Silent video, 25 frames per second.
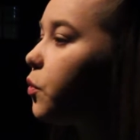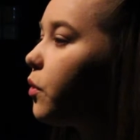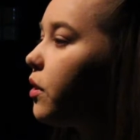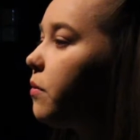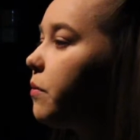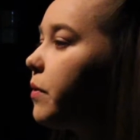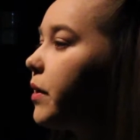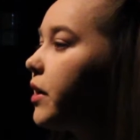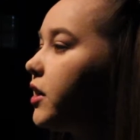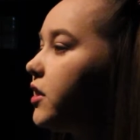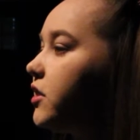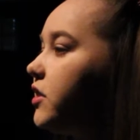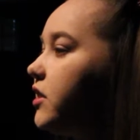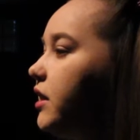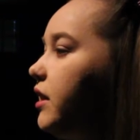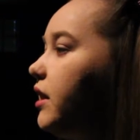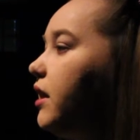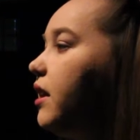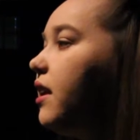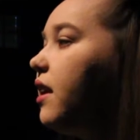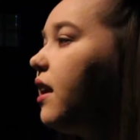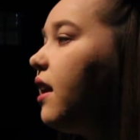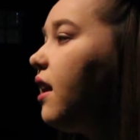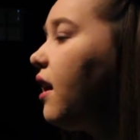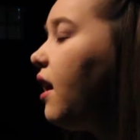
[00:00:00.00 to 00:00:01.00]
one person.
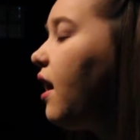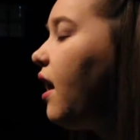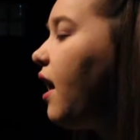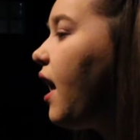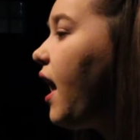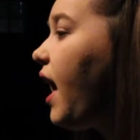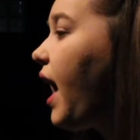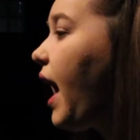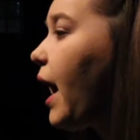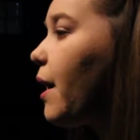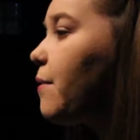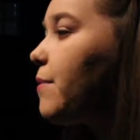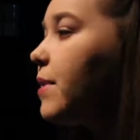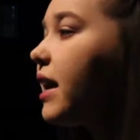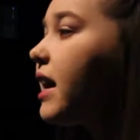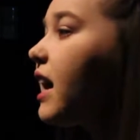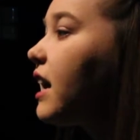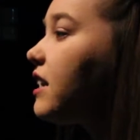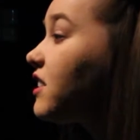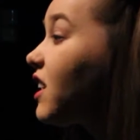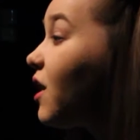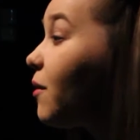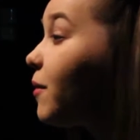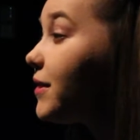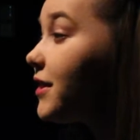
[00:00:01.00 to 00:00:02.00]
And
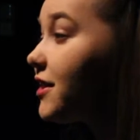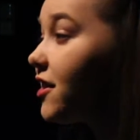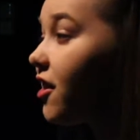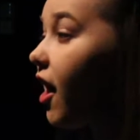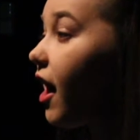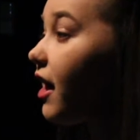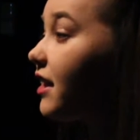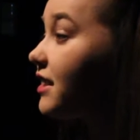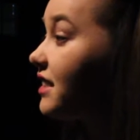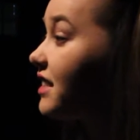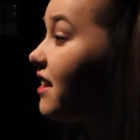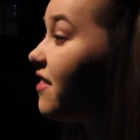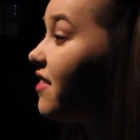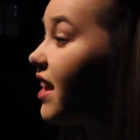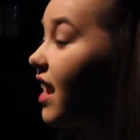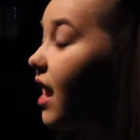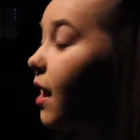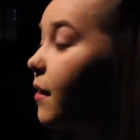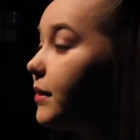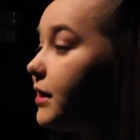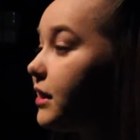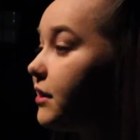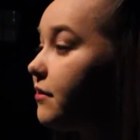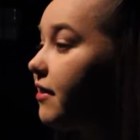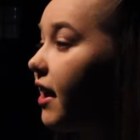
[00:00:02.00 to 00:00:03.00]
because I was lost and then I
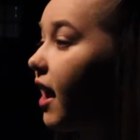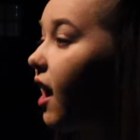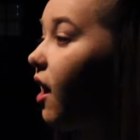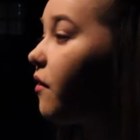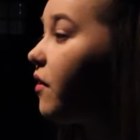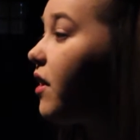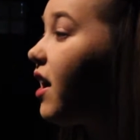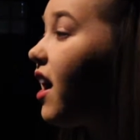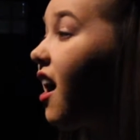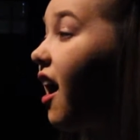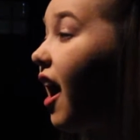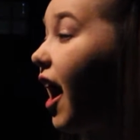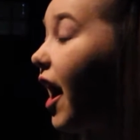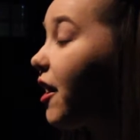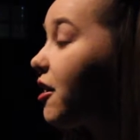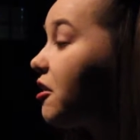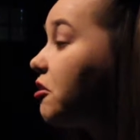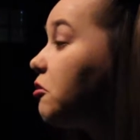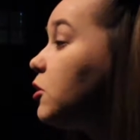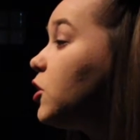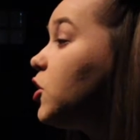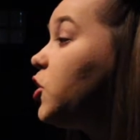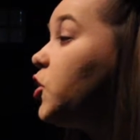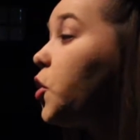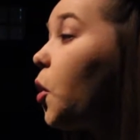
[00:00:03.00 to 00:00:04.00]
was found, I
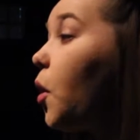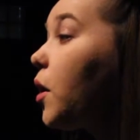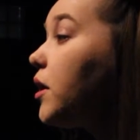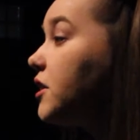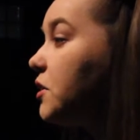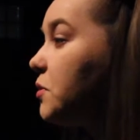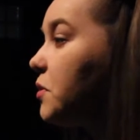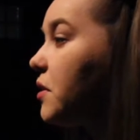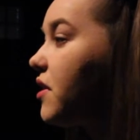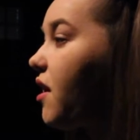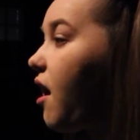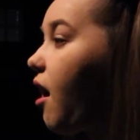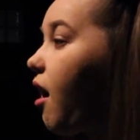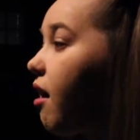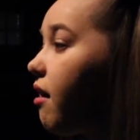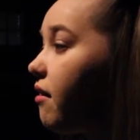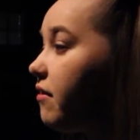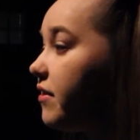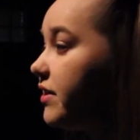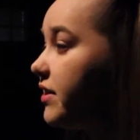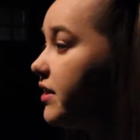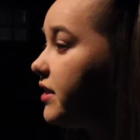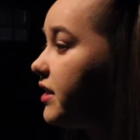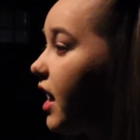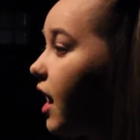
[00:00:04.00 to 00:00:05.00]
can rejoice with all
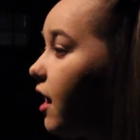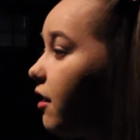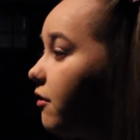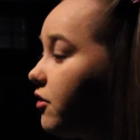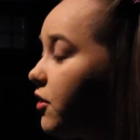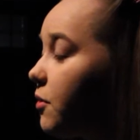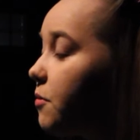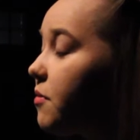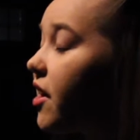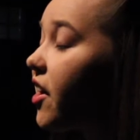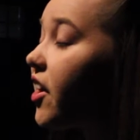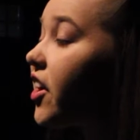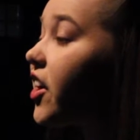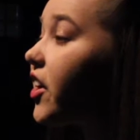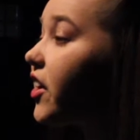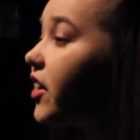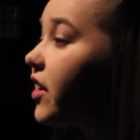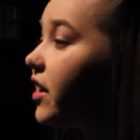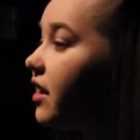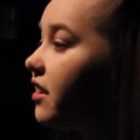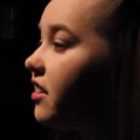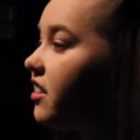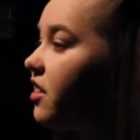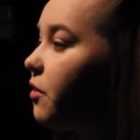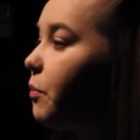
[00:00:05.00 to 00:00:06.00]
the sound from the
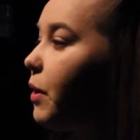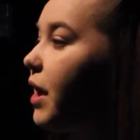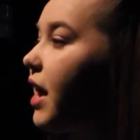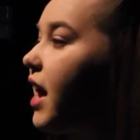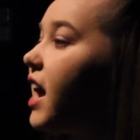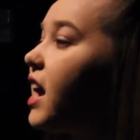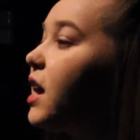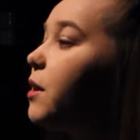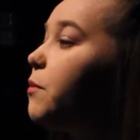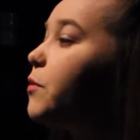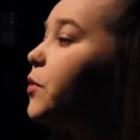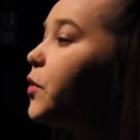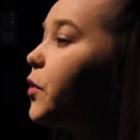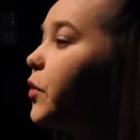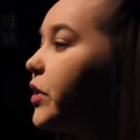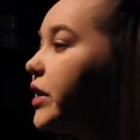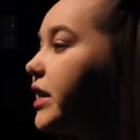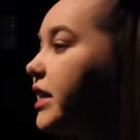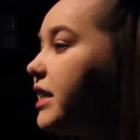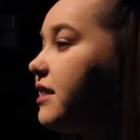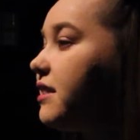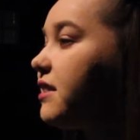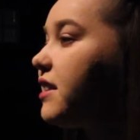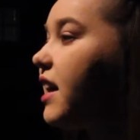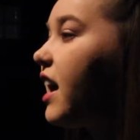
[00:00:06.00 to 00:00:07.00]
hurt and the pain brewing
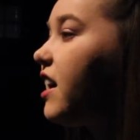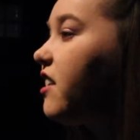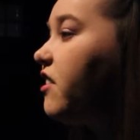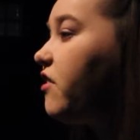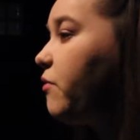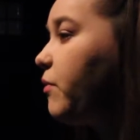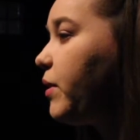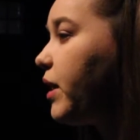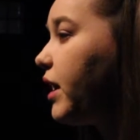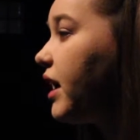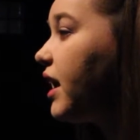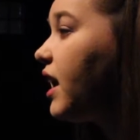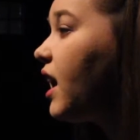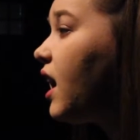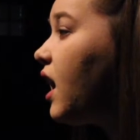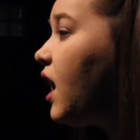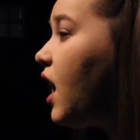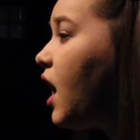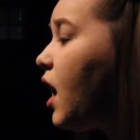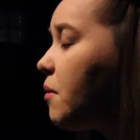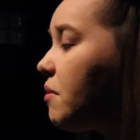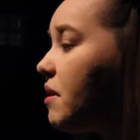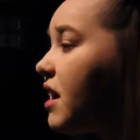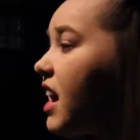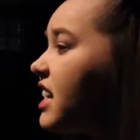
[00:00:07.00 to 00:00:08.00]
inside of me
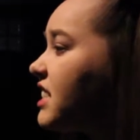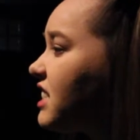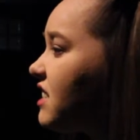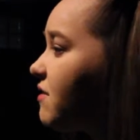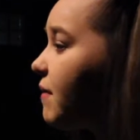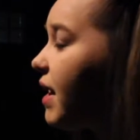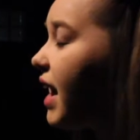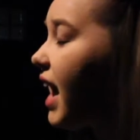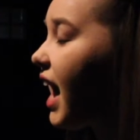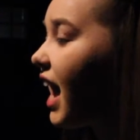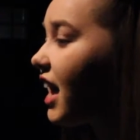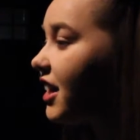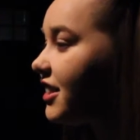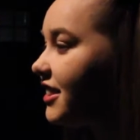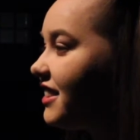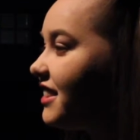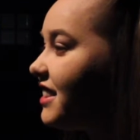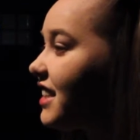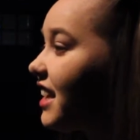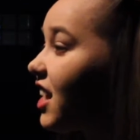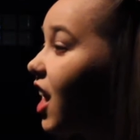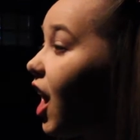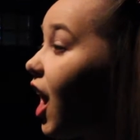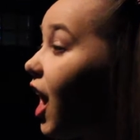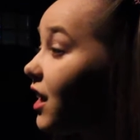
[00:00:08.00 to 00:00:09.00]
because of my actions
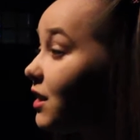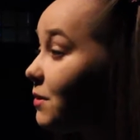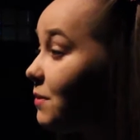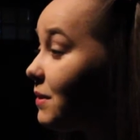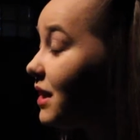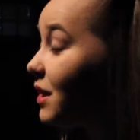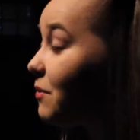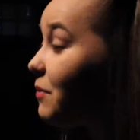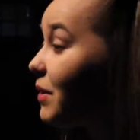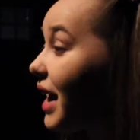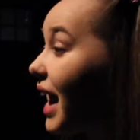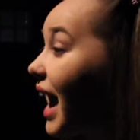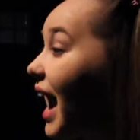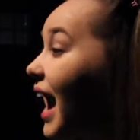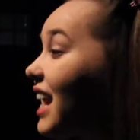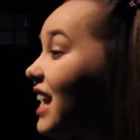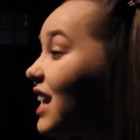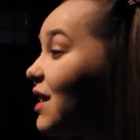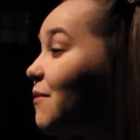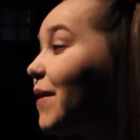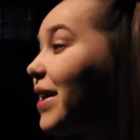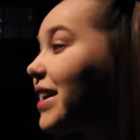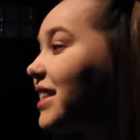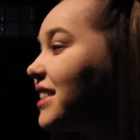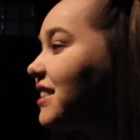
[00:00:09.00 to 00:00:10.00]
that caused me to be
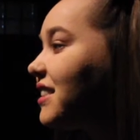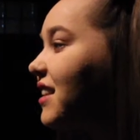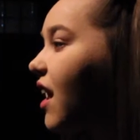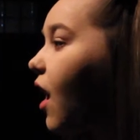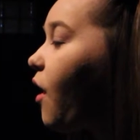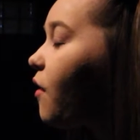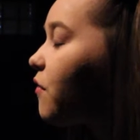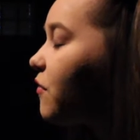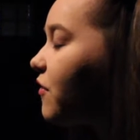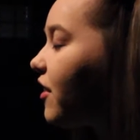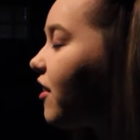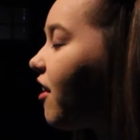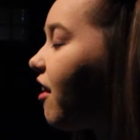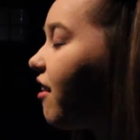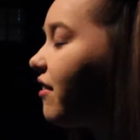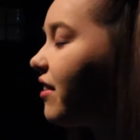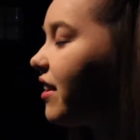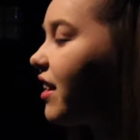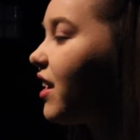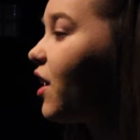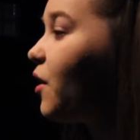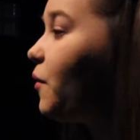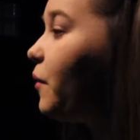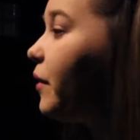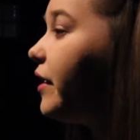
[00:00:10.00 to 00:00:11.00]
hating myself and all
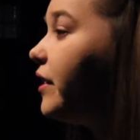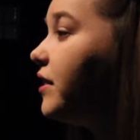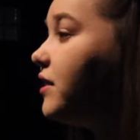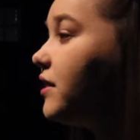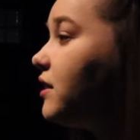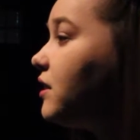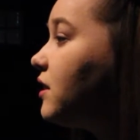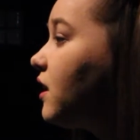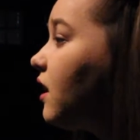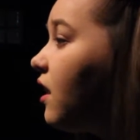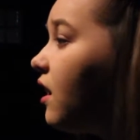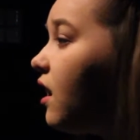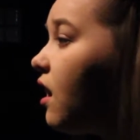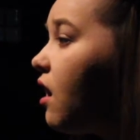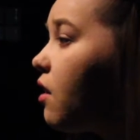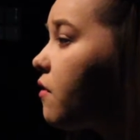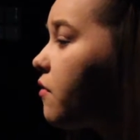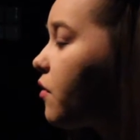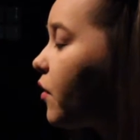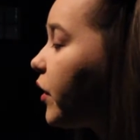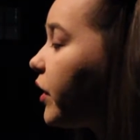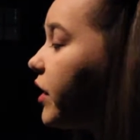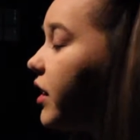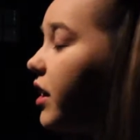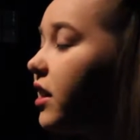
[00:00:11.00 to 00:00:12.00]
that I was.
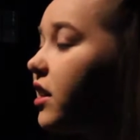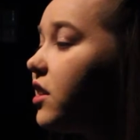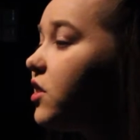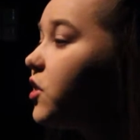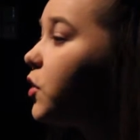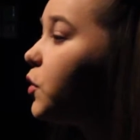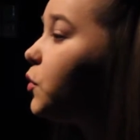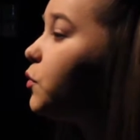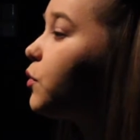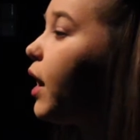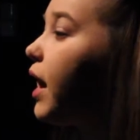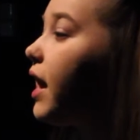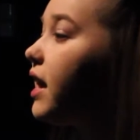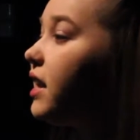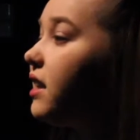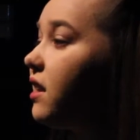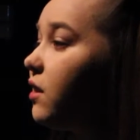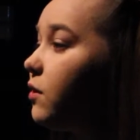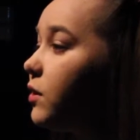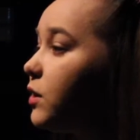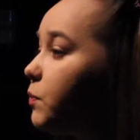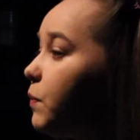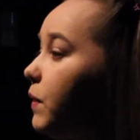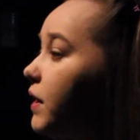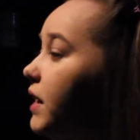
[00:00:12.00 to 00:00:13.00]
For I couldn't do right, and it
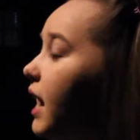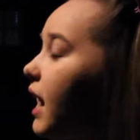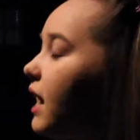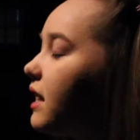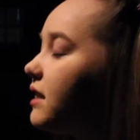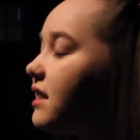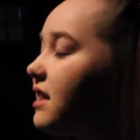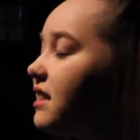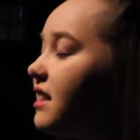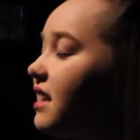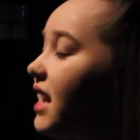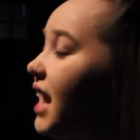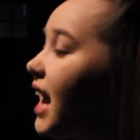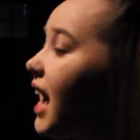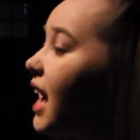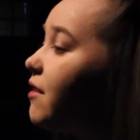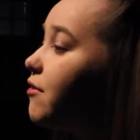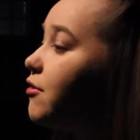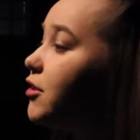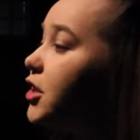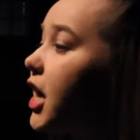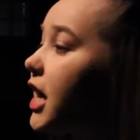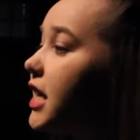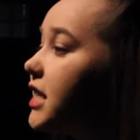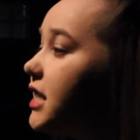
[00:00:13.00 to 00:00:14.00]
was because I didn't
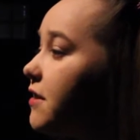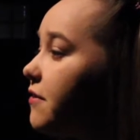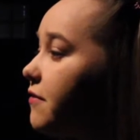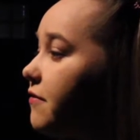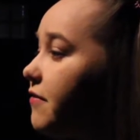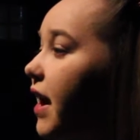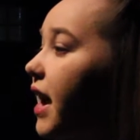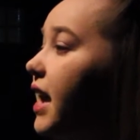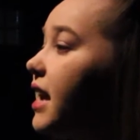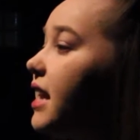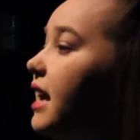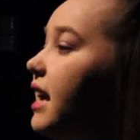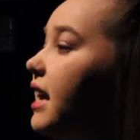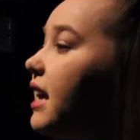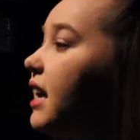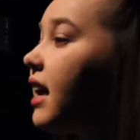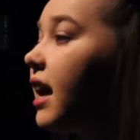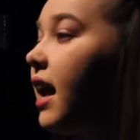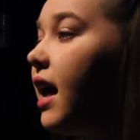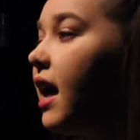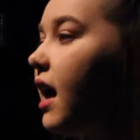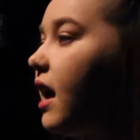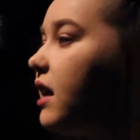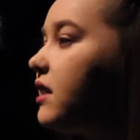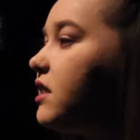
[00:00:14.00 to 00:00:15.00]
have Christ
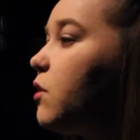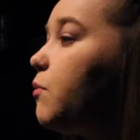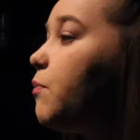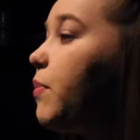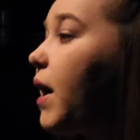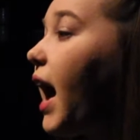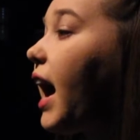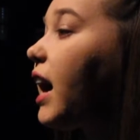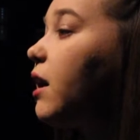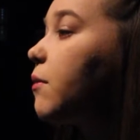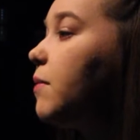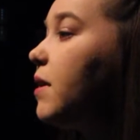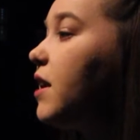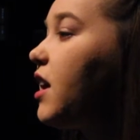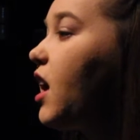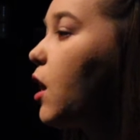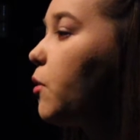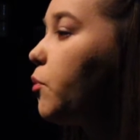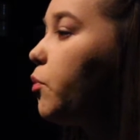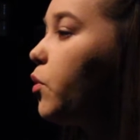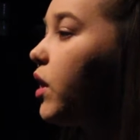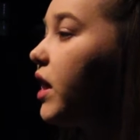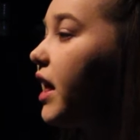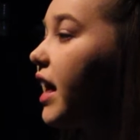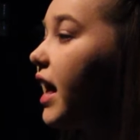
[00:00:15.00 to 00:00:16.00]
fighting to back me
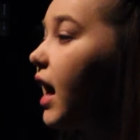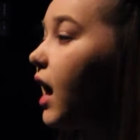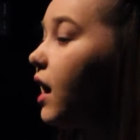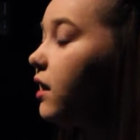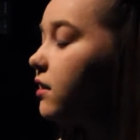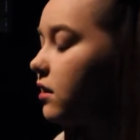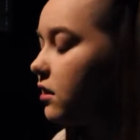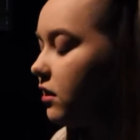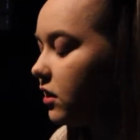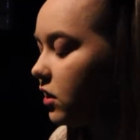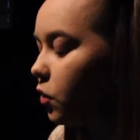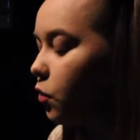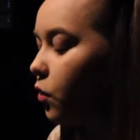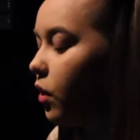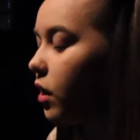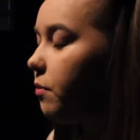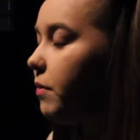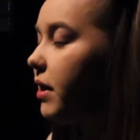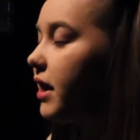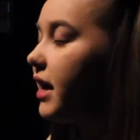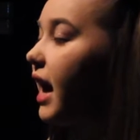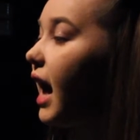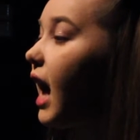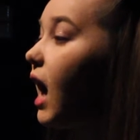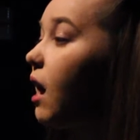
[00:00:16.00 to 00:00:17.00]
up while I held onto one
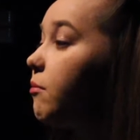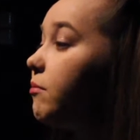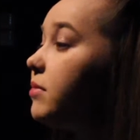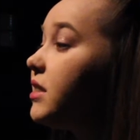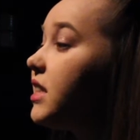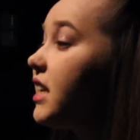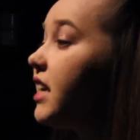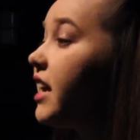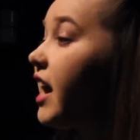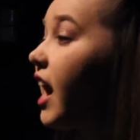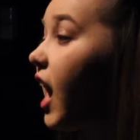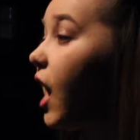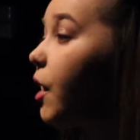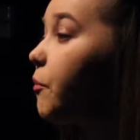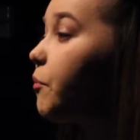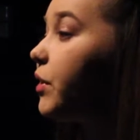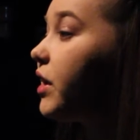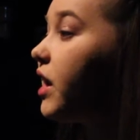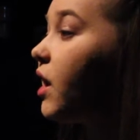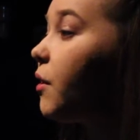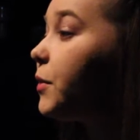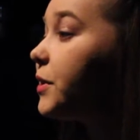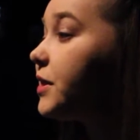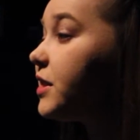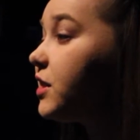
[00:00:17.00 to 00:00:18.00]
big empty cup,
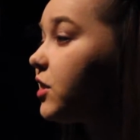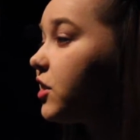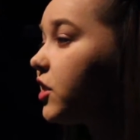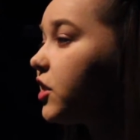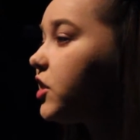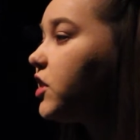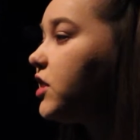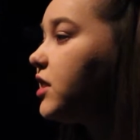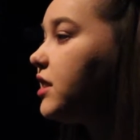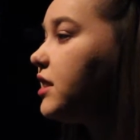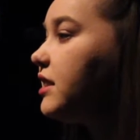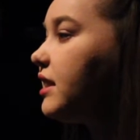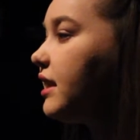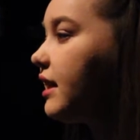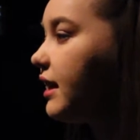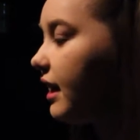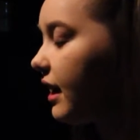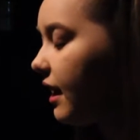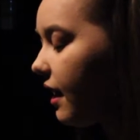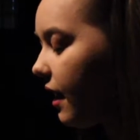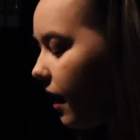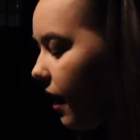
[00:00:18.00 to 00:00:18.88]
and I was thirsty